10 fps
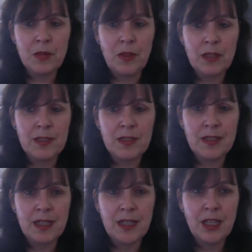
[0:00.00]

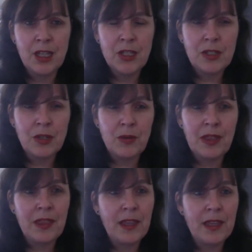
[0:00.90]
this. So
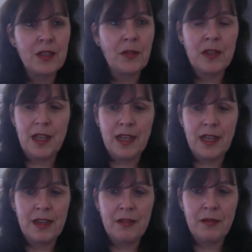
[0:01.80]
at the end of the
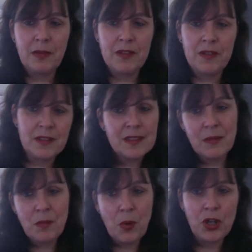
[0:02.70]
day, this is
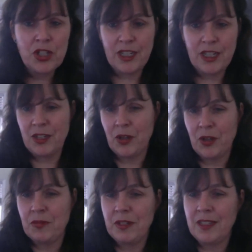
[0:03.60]
emerging and
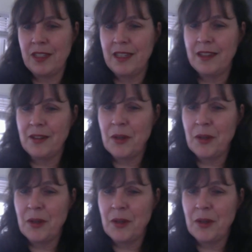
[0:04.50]
not really.